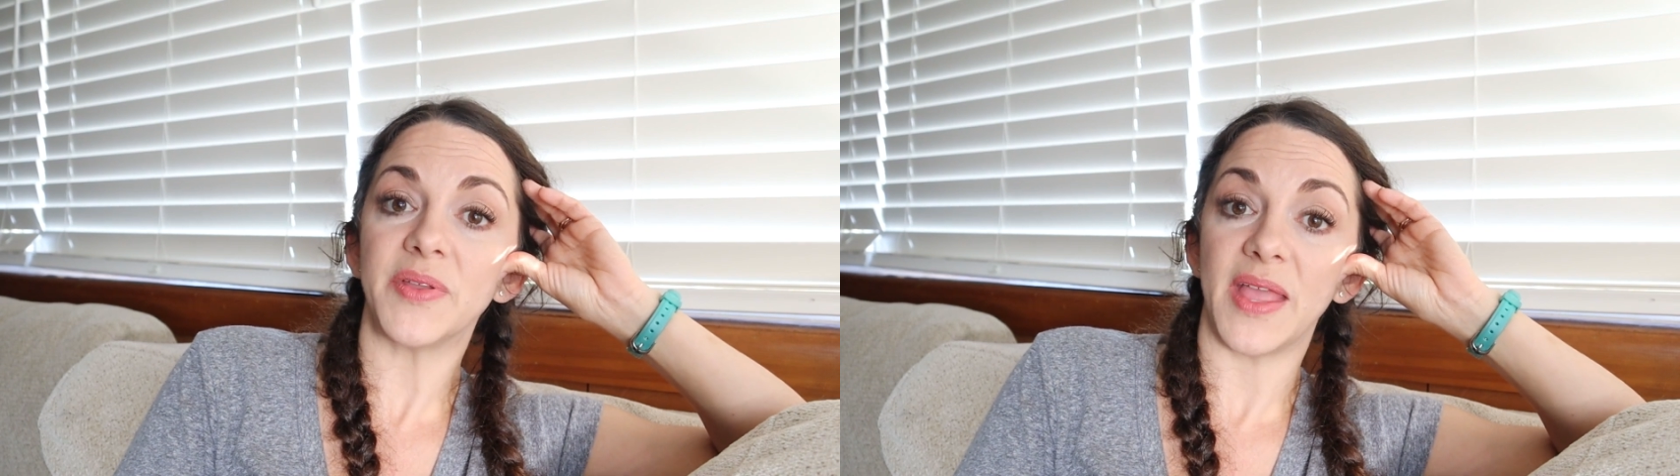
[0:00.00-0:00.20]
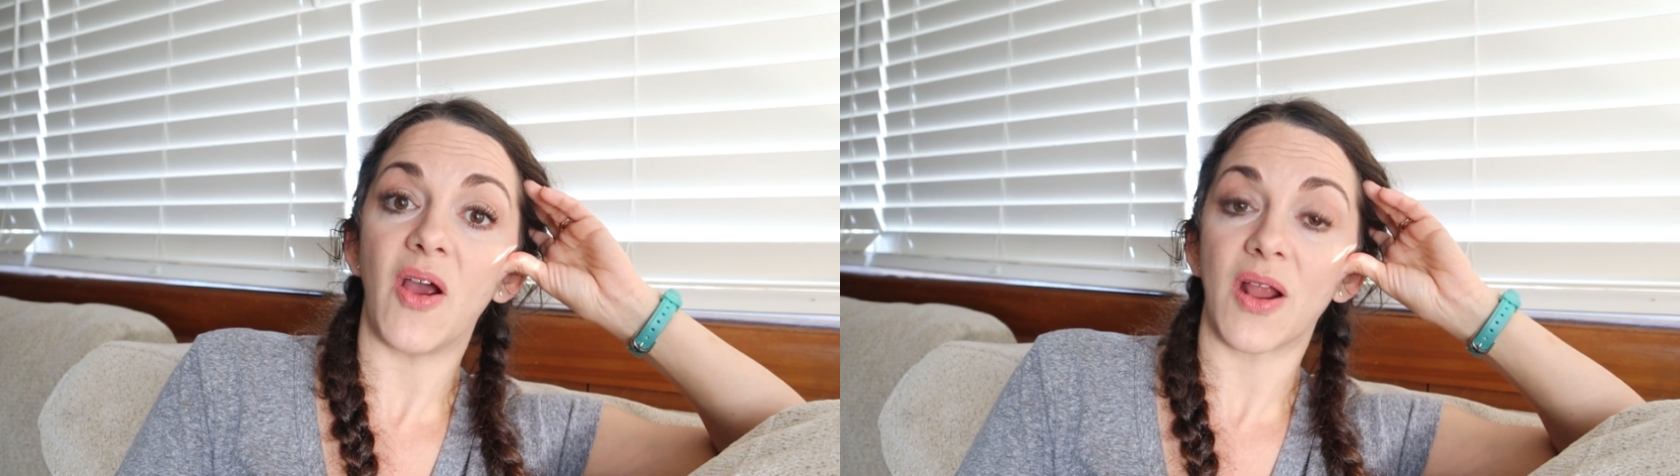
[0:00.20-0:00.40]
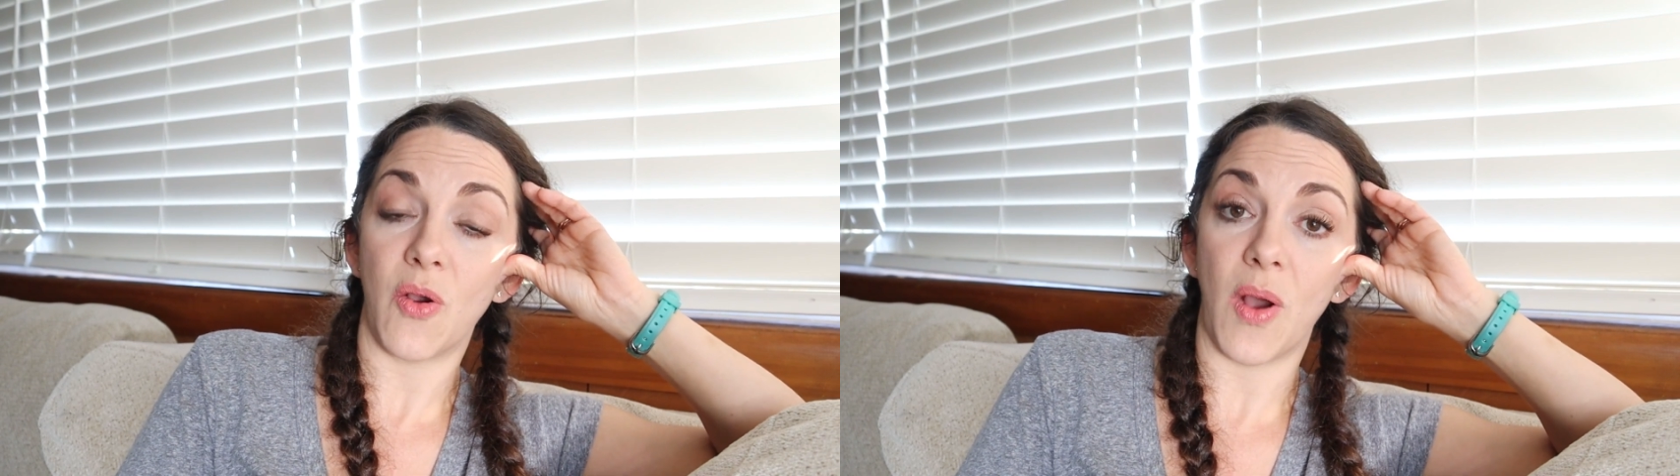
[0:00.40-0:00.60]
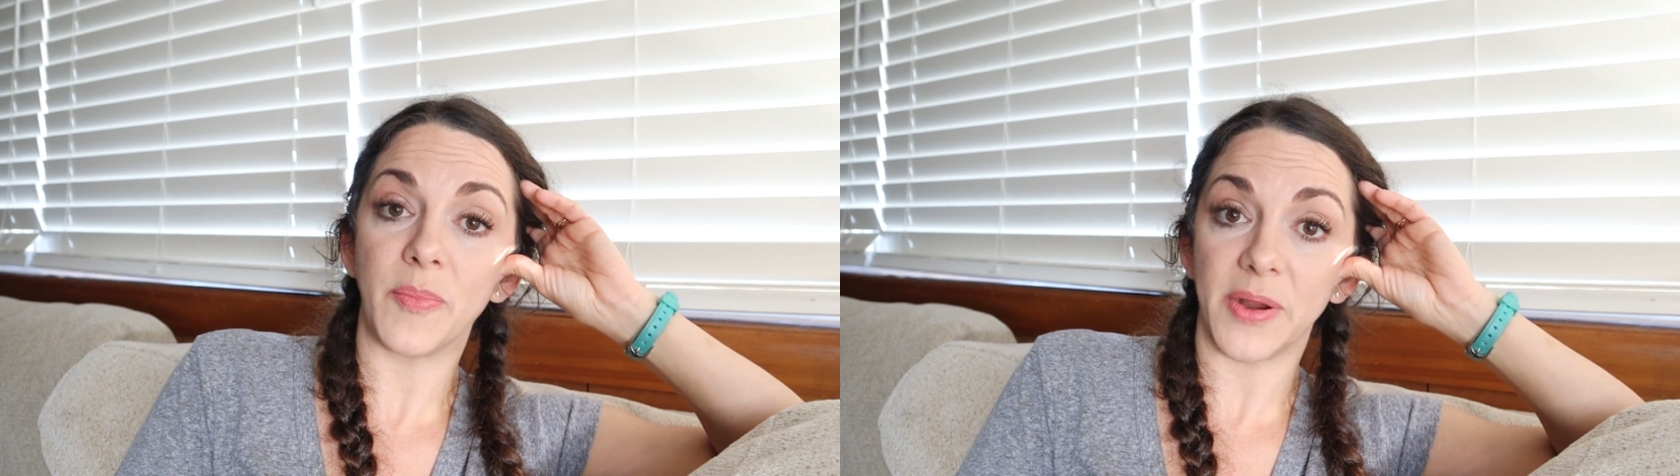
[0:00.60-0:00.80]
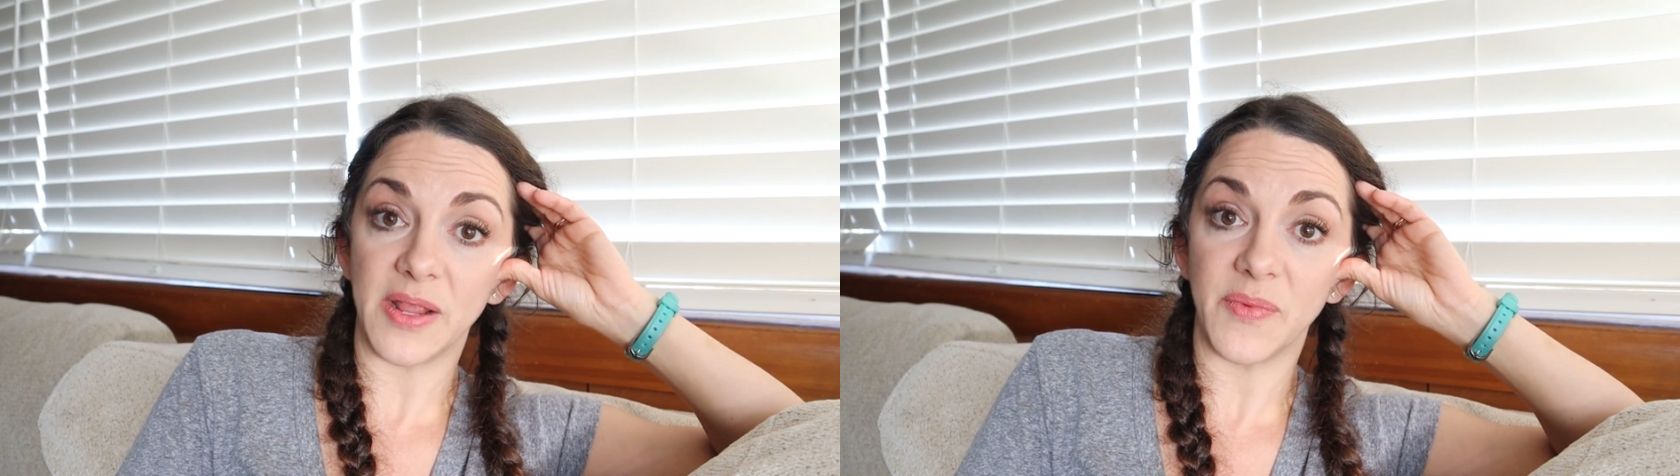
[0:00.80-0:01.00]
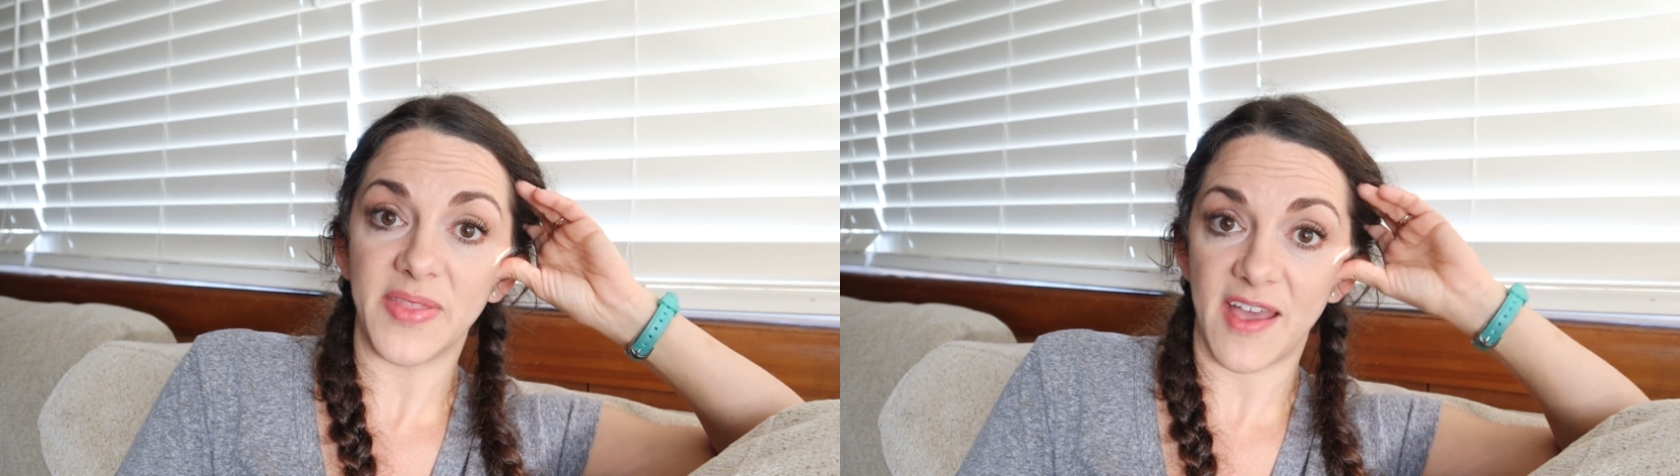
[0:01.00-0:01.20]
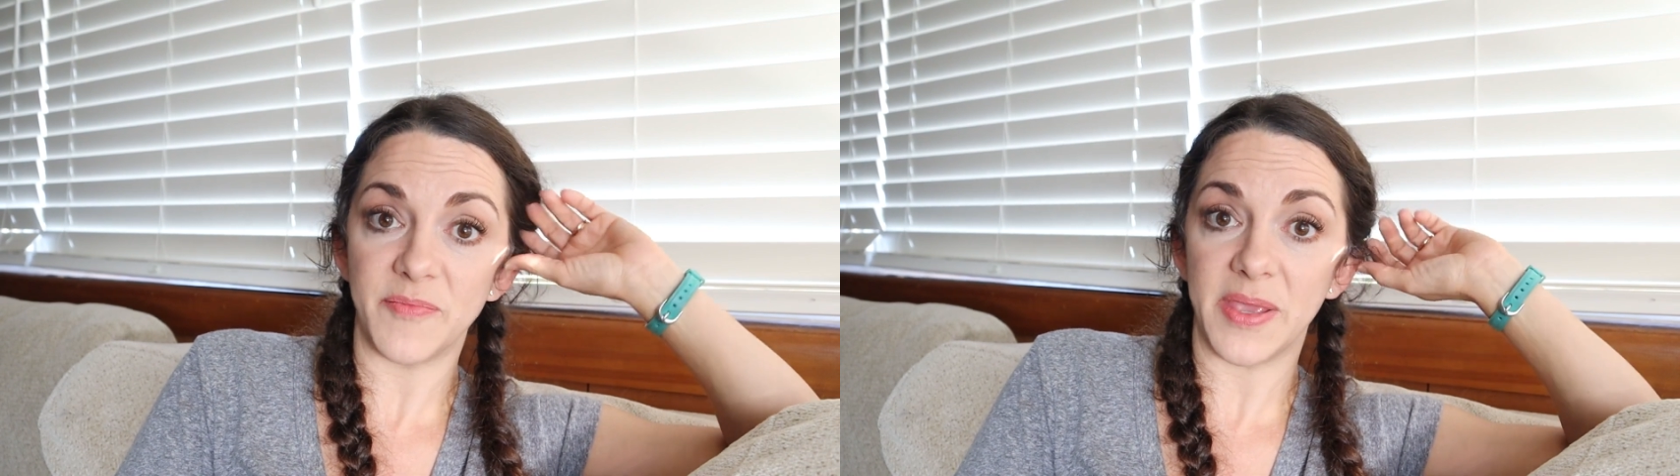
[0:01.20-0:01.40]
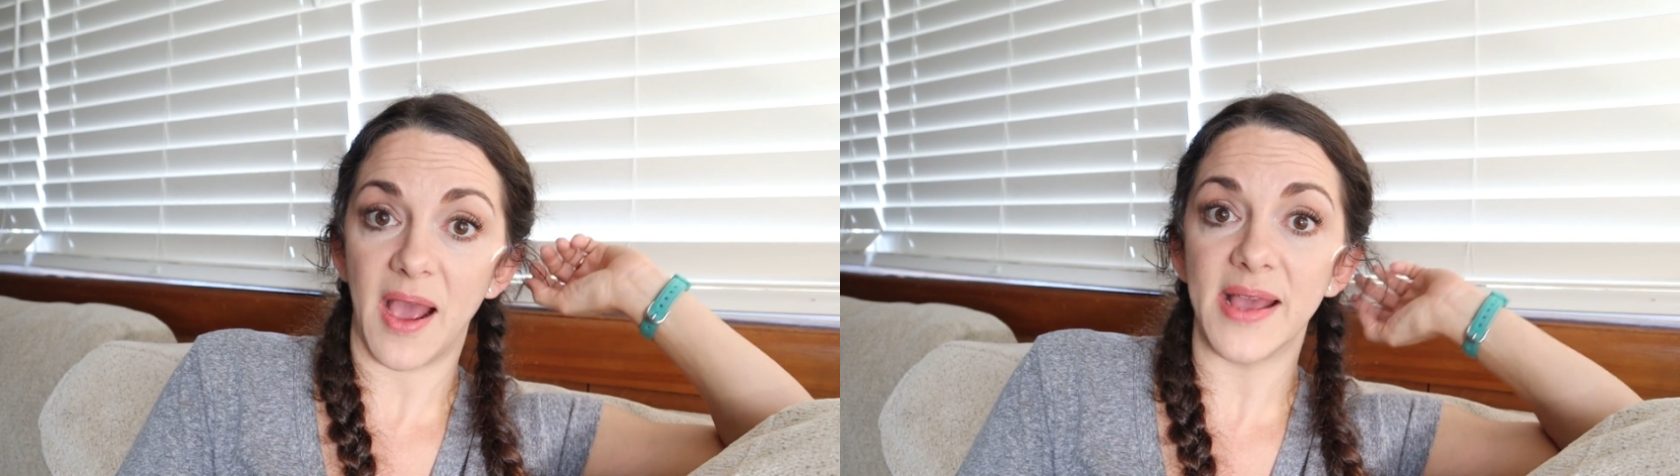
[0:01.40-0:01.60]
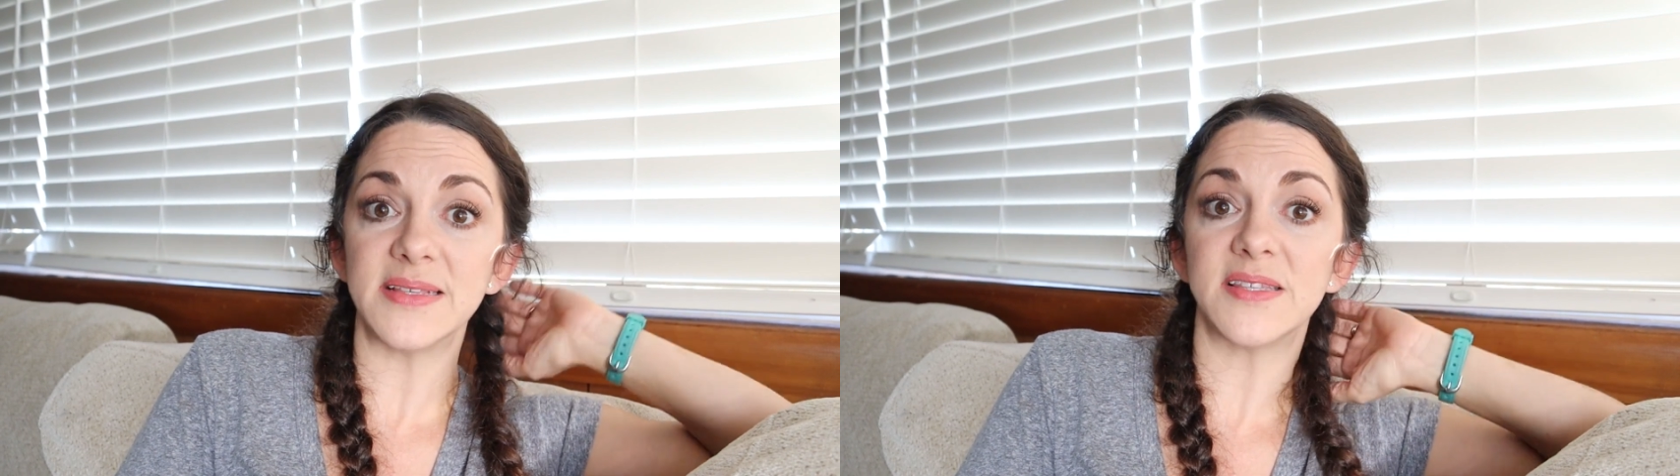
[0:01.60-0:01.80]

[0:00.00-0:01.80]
but they are cooperating with the FBI.